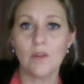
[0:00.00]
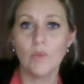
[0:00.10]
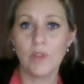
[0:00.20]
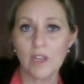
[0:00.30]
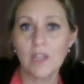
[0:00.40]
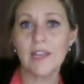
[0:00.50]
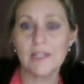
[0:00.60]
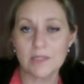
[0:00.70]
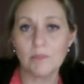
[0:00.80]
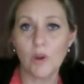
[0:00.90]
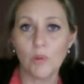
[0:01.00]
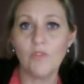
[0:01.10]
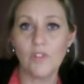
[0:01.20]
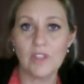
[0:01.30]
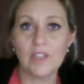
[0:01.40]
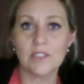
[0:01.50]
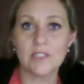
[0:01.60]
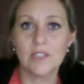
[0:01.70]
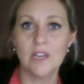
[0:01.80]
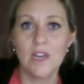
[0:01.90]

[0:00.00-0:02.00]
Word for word: We can get some help for this.